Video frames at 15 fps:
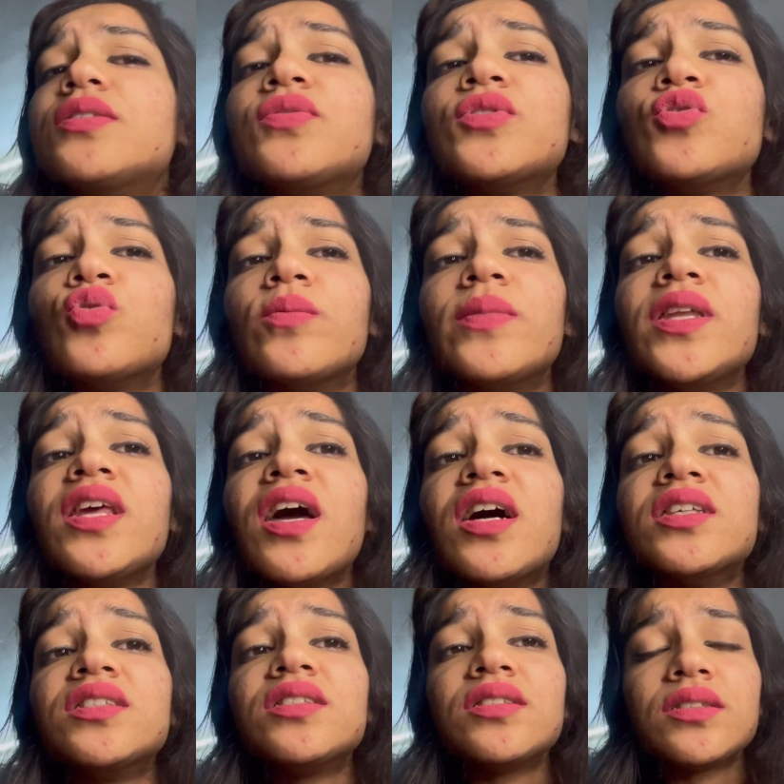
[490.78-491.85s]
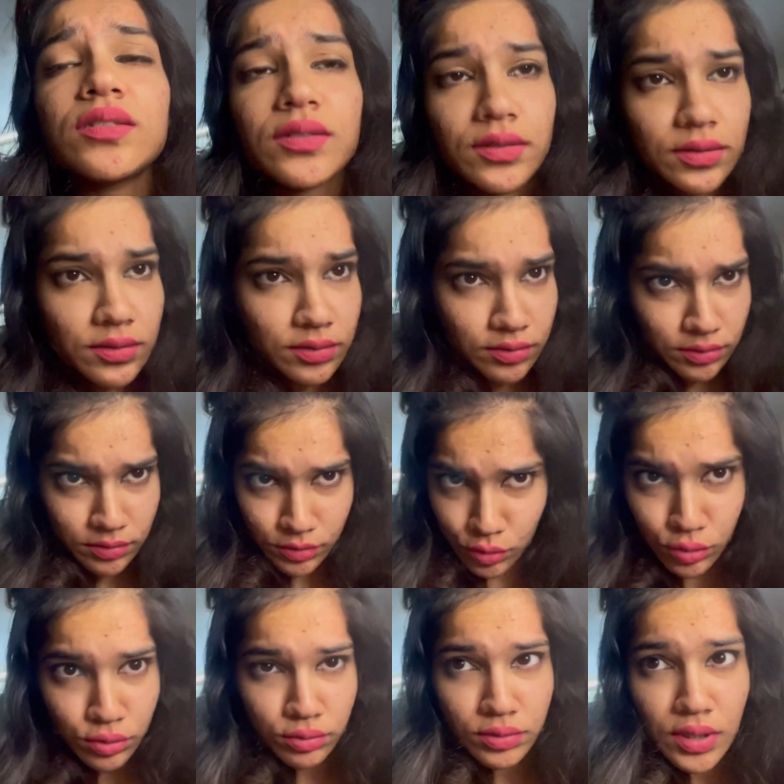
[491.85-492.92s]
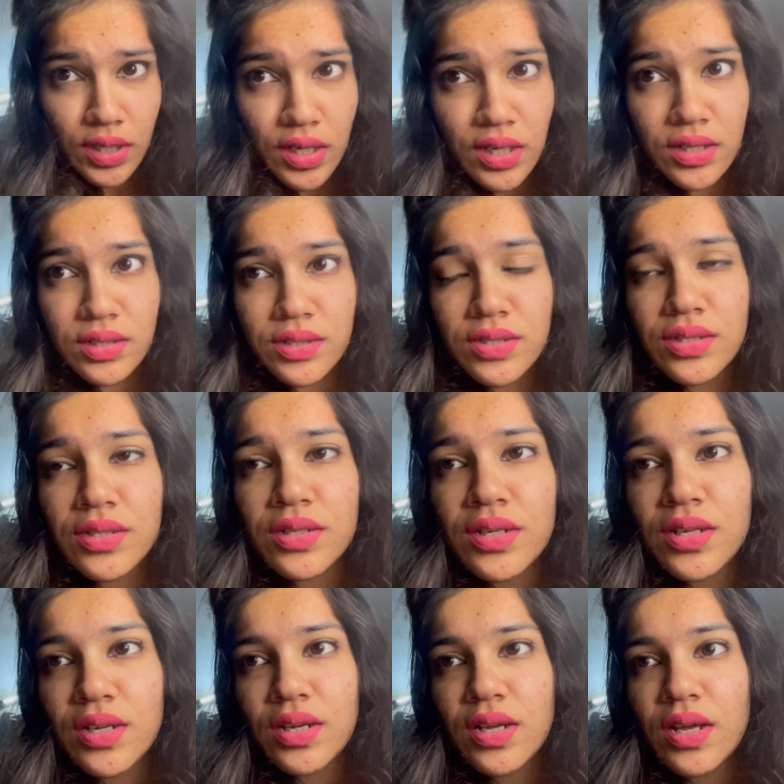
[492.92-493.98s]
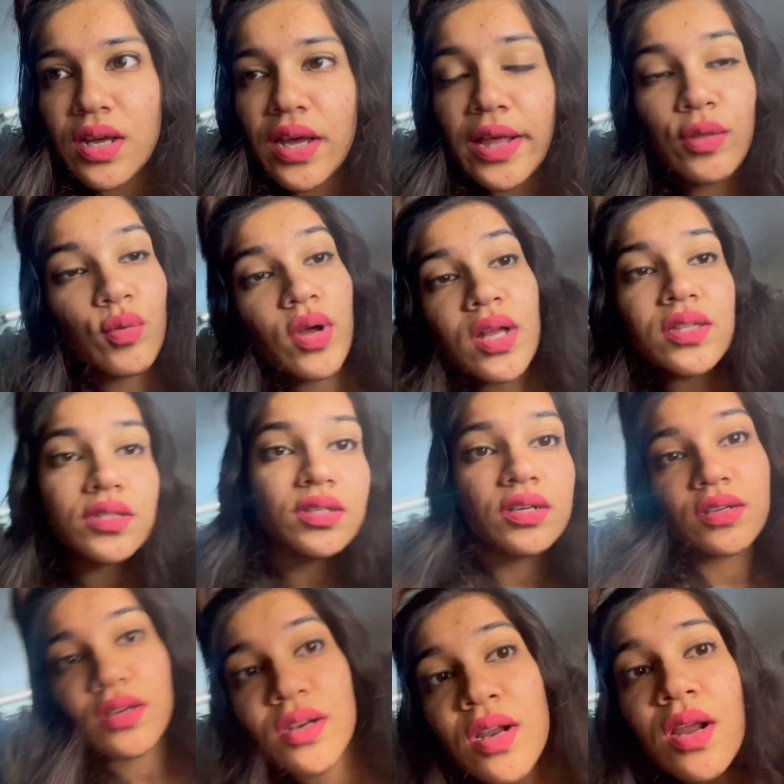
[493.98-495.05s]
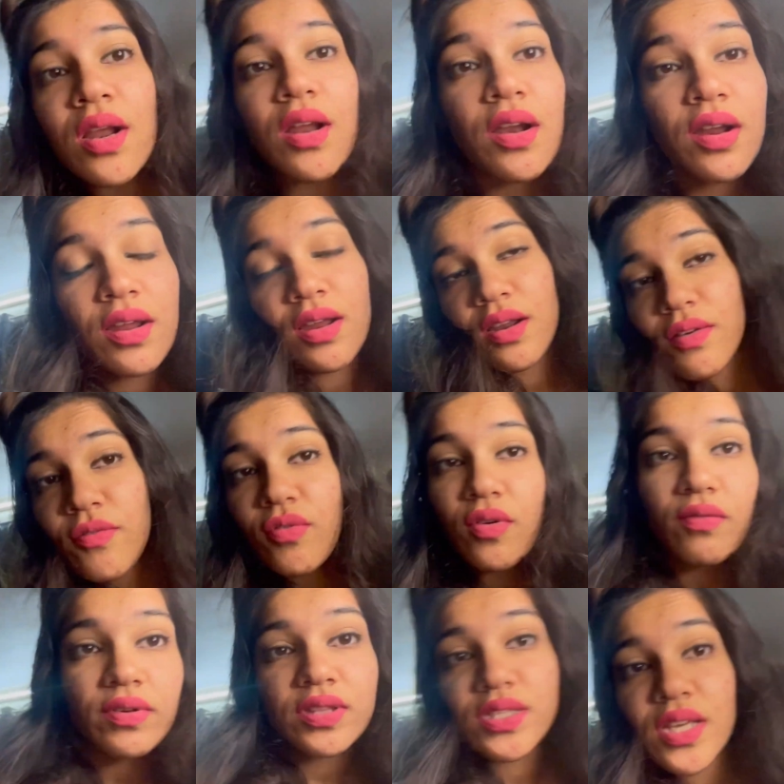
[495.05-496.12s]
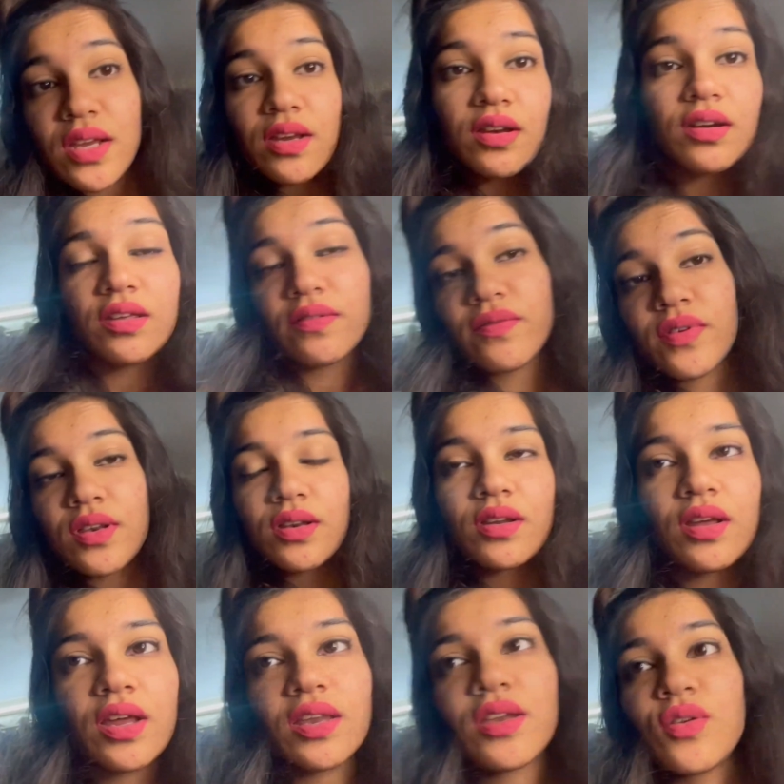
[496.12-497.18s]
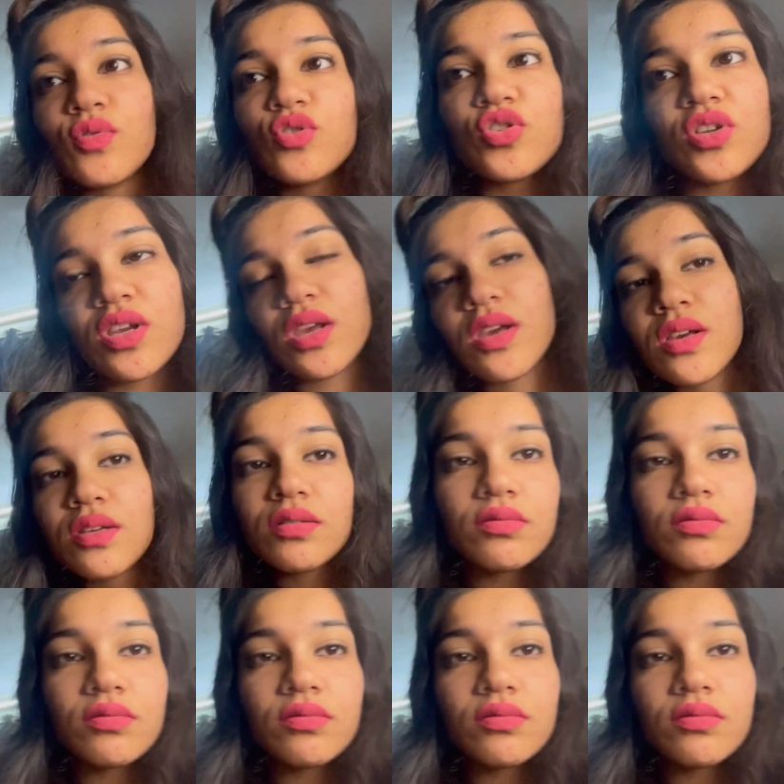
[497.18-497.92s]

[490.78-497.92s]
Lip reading: for so many hours to do their nails? I too can't sit here for 1 second even. I need to shake.